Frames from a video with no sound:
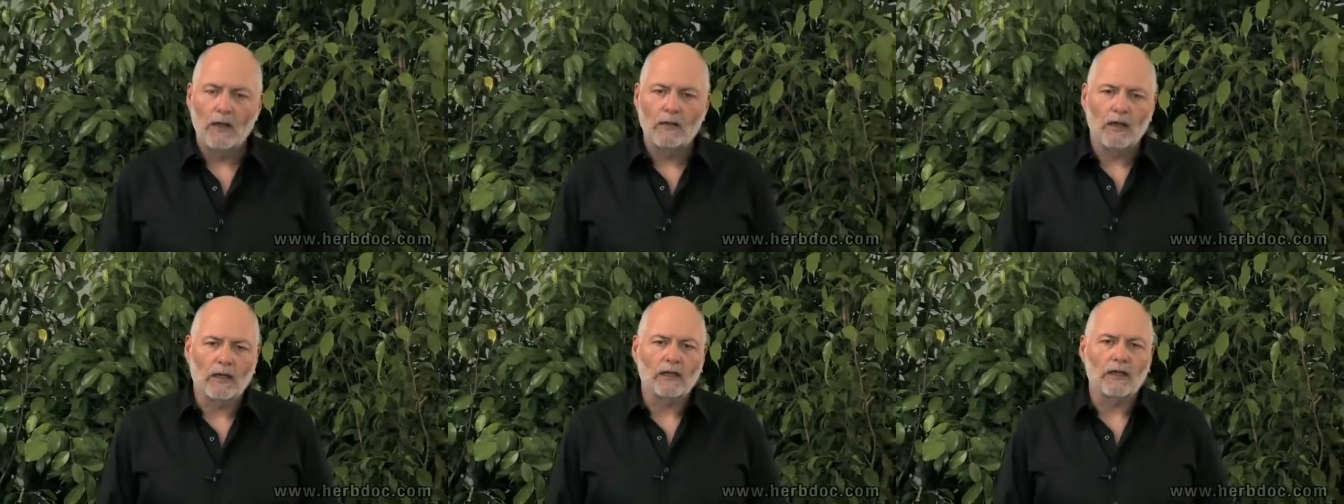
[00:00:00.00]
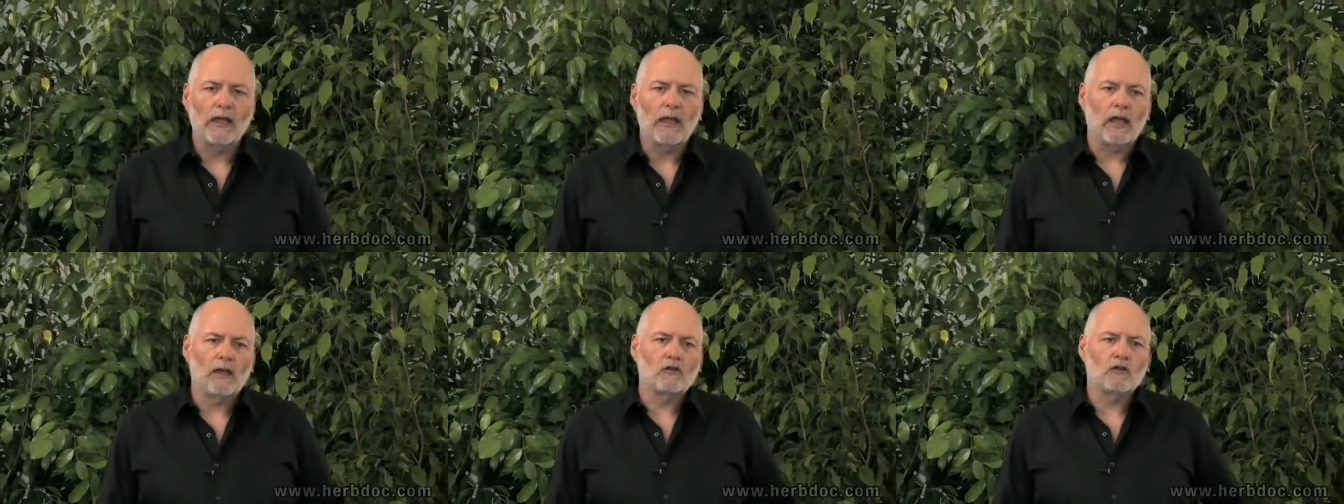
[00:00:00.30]
The
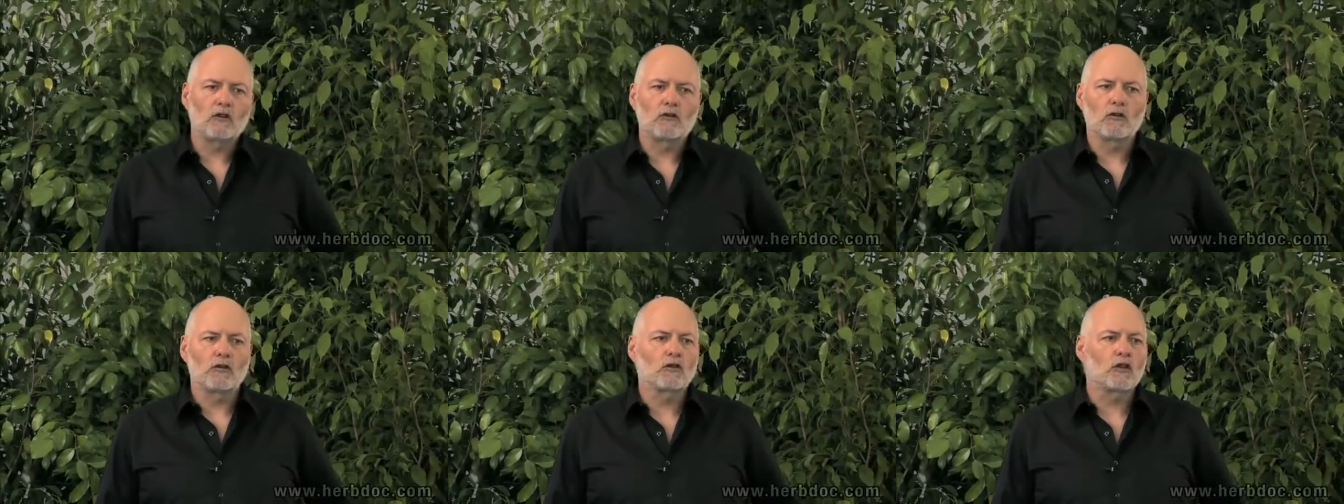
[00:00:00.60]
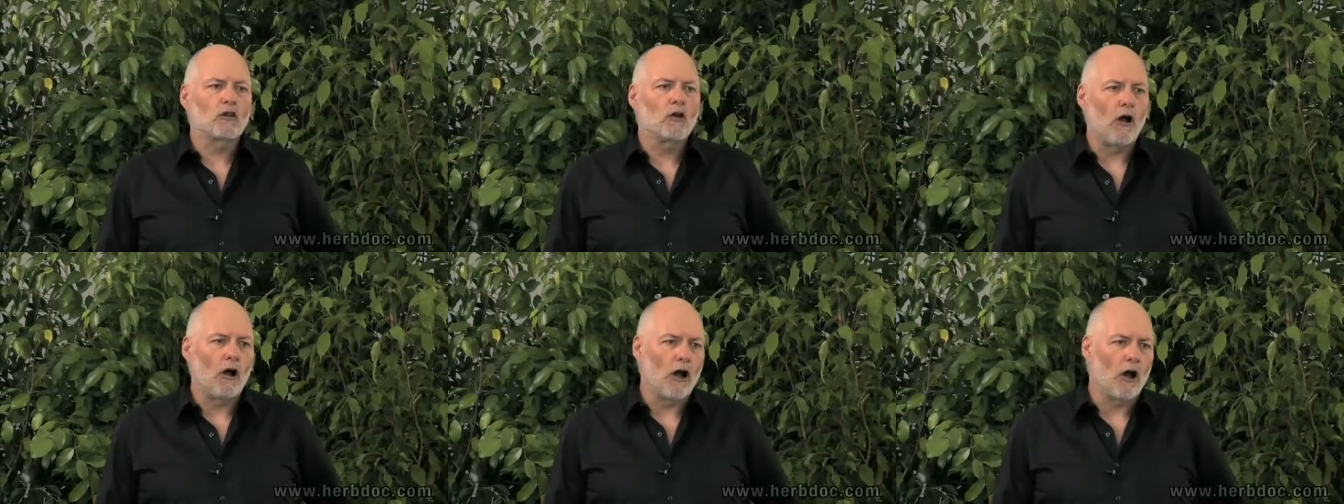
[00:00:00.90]
cancer is
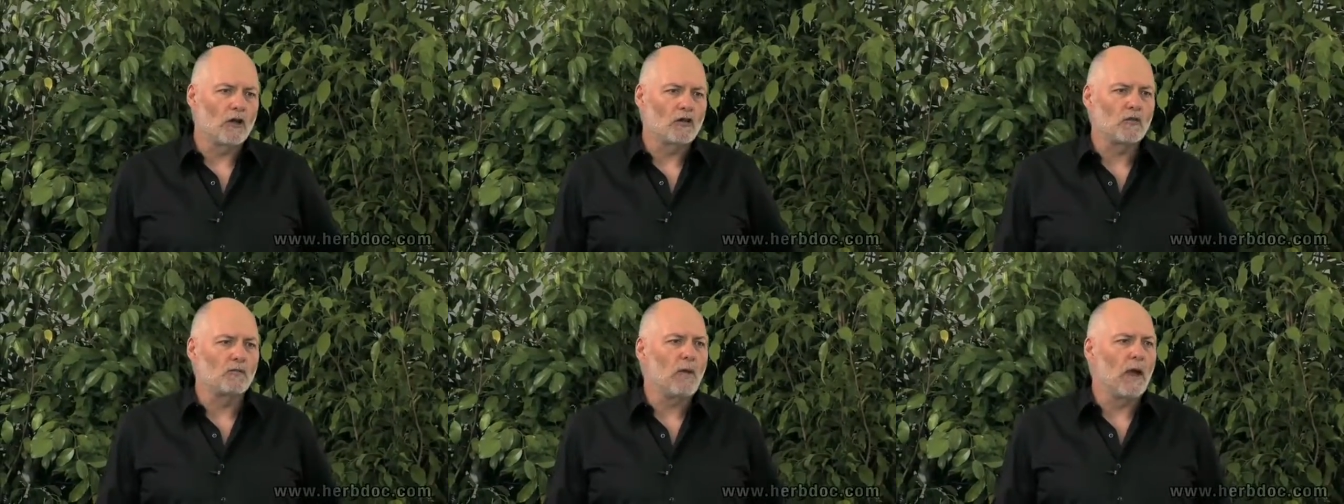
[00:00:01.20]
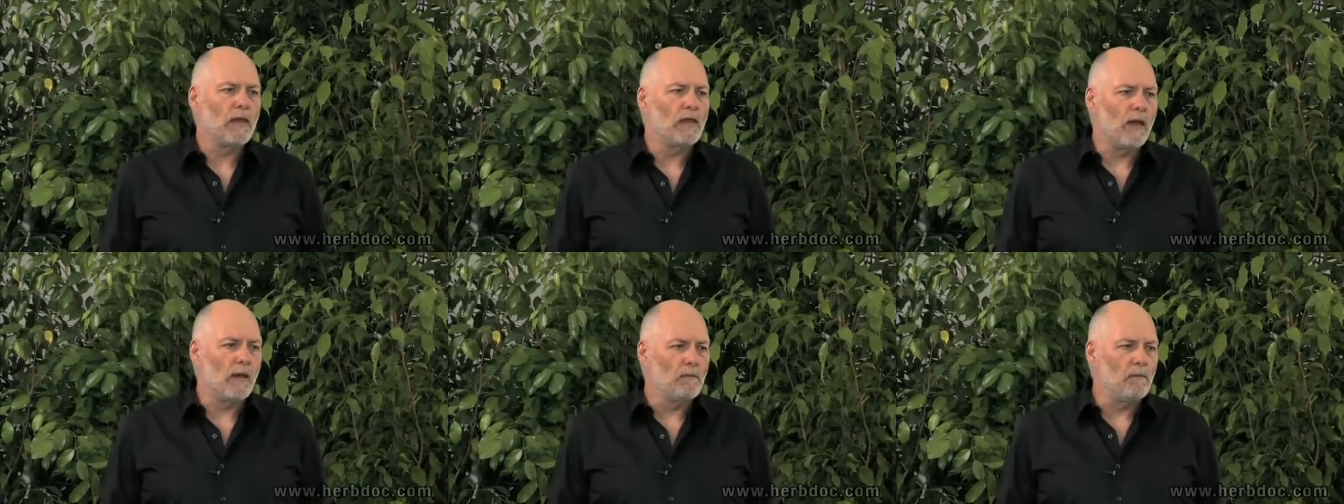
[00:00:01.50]
caused
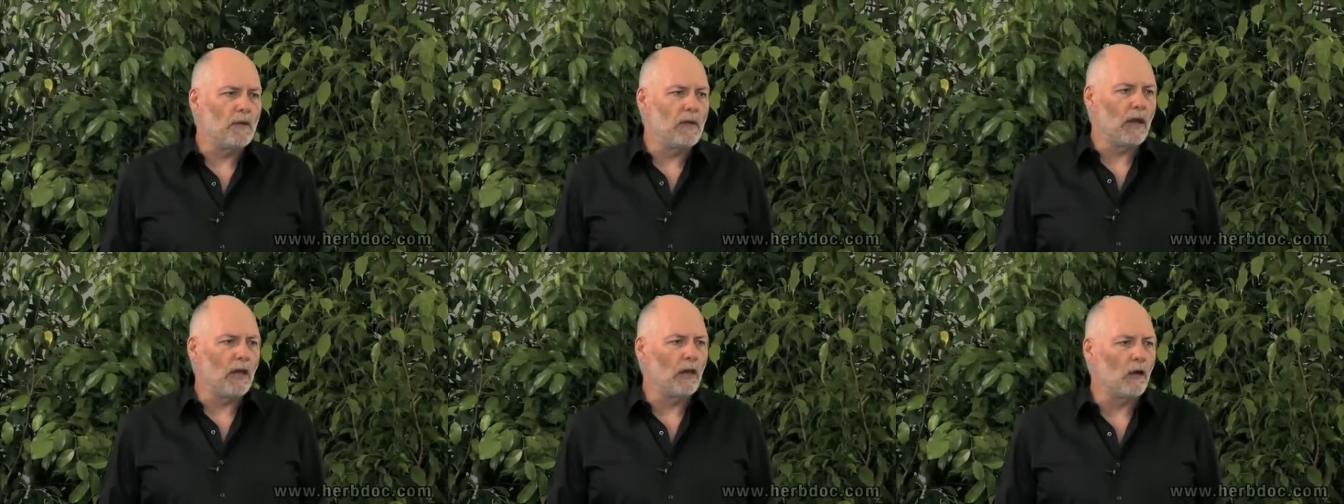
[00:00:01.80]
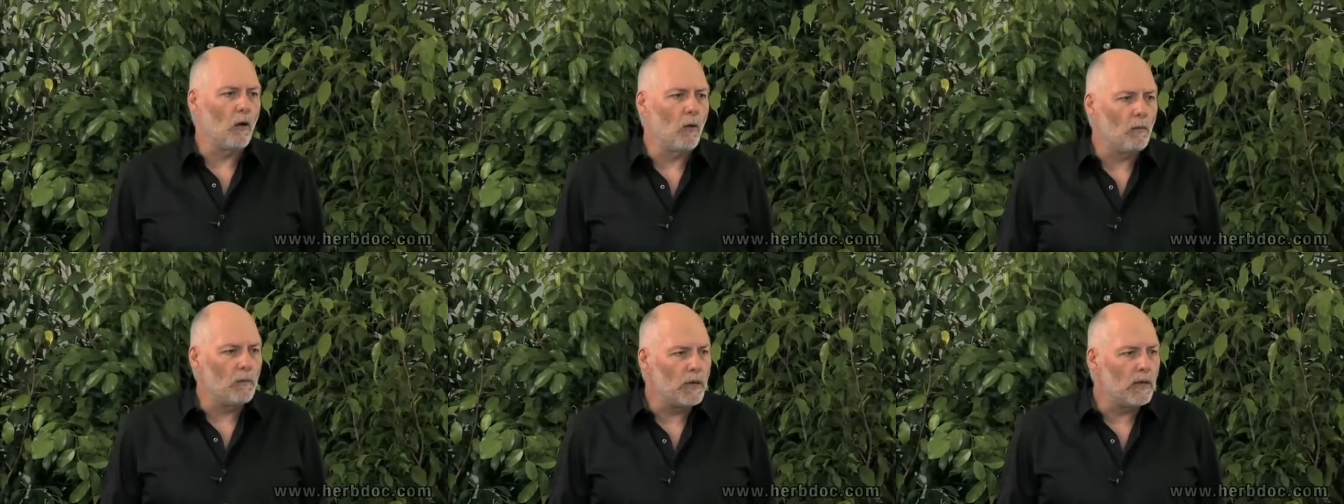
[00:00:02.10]
by them
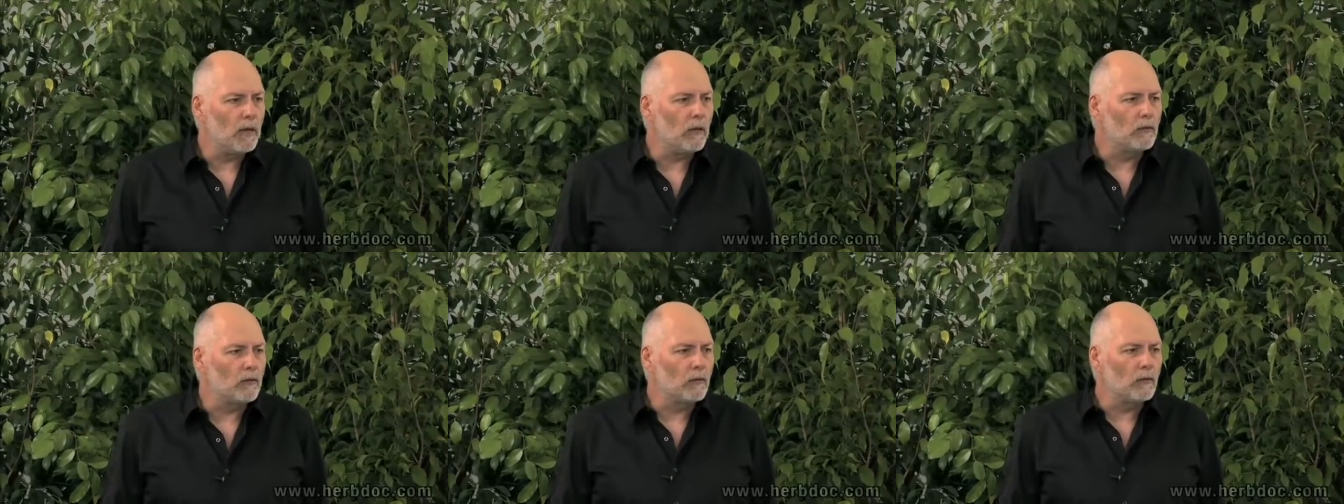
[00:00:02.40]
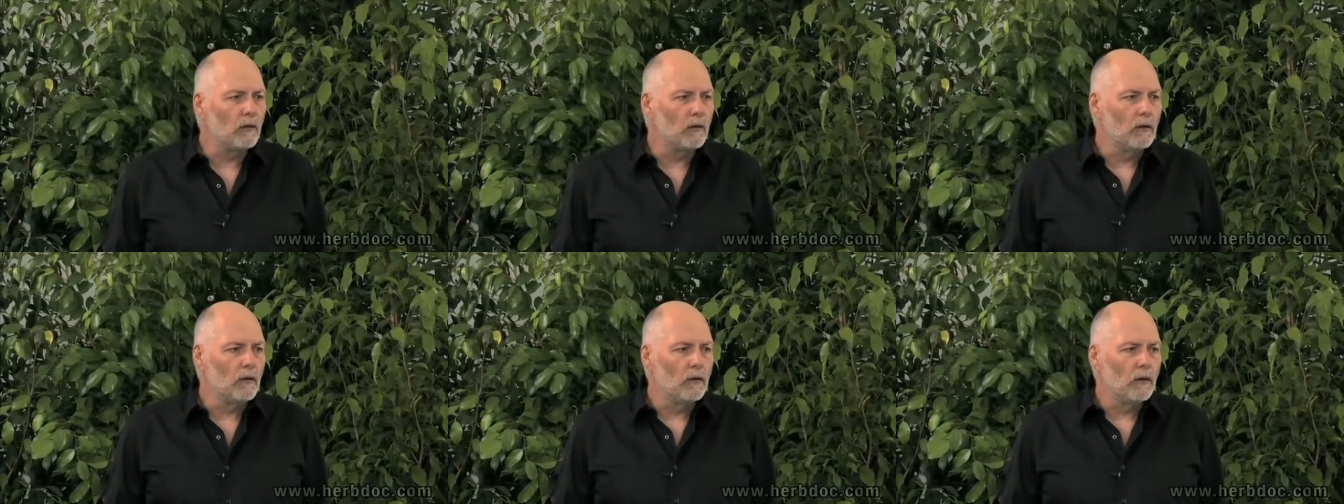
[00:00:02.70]
being
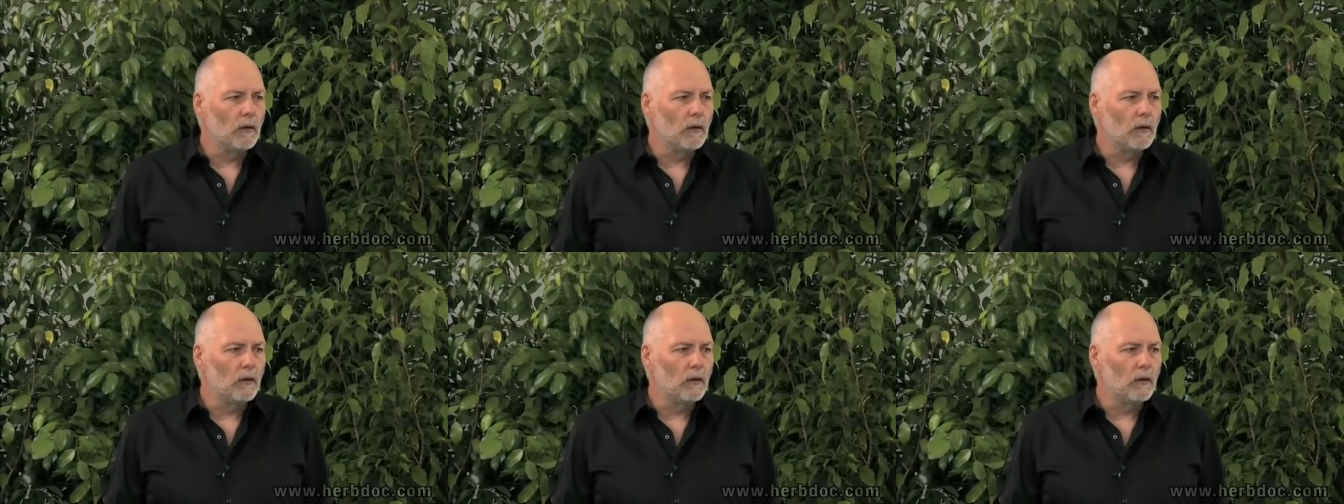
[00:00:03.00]
obese.